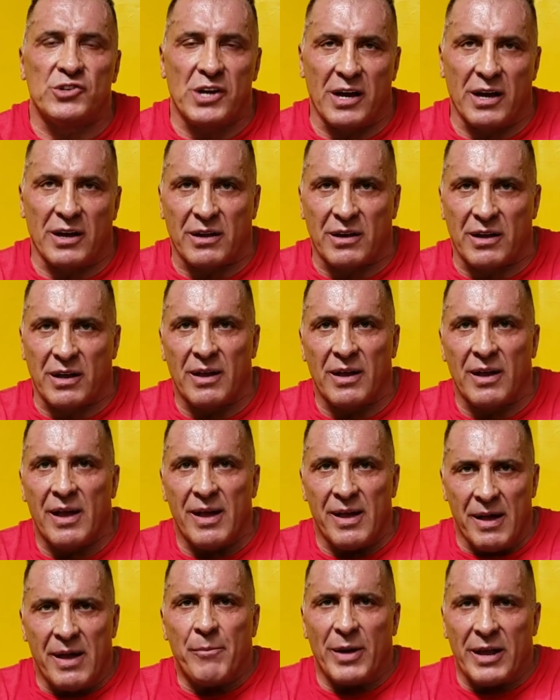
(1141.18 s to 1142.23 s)
junk.
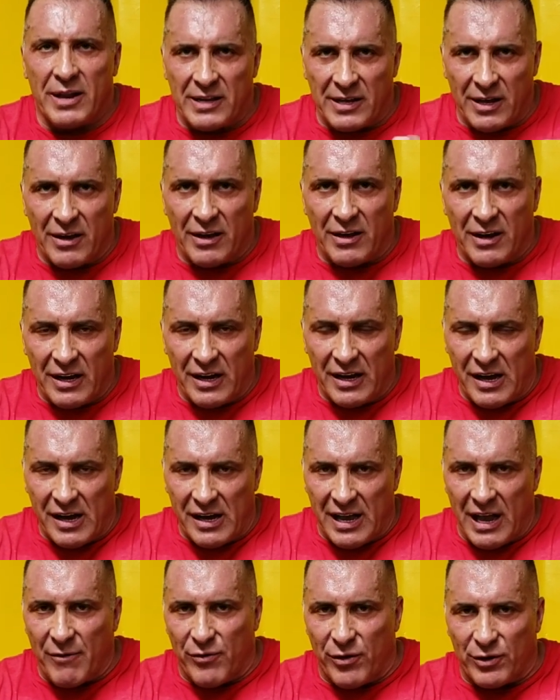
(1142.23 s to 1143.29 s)
But you know, uh,
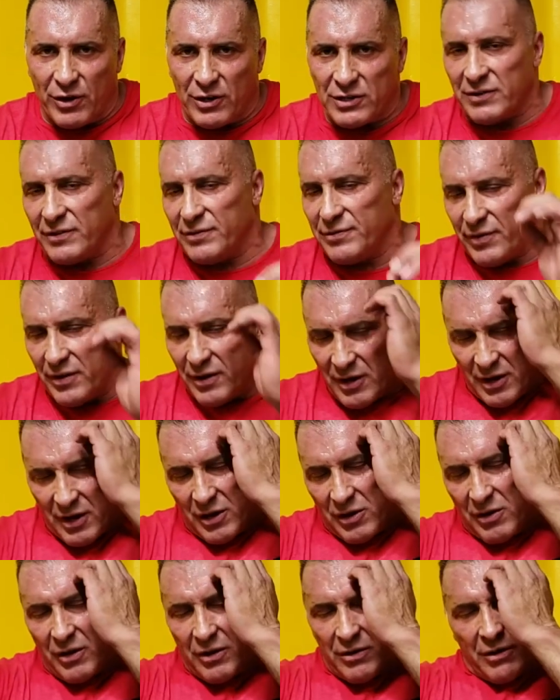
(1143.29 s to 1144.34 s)
again, for those of
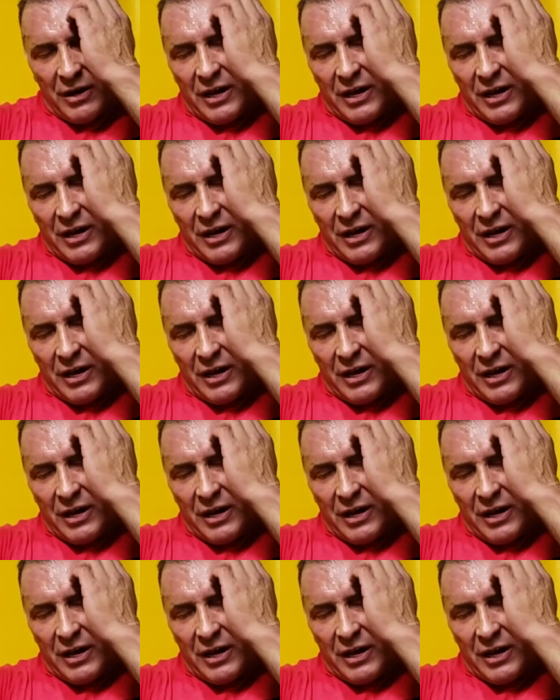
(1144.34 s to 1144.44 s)
you,